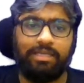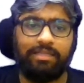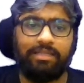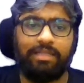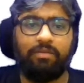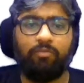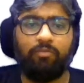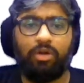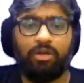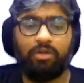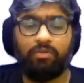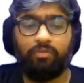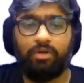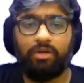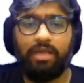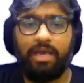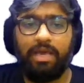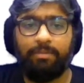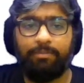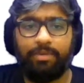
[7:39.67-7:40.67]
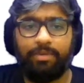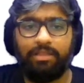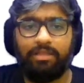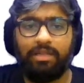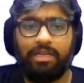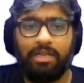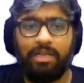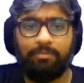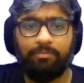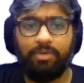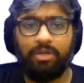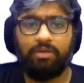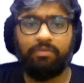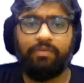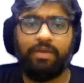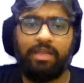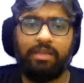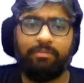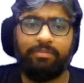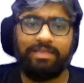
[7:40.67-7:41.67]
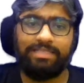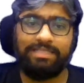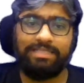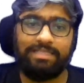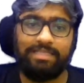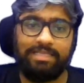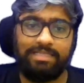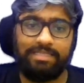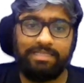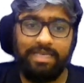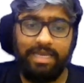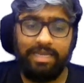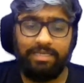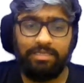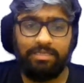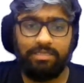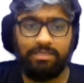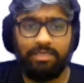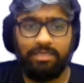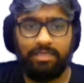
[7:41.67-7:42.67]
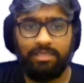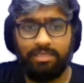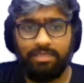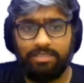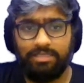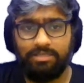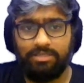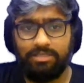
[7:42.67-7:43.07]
then what would happen? The number of elements in the set in the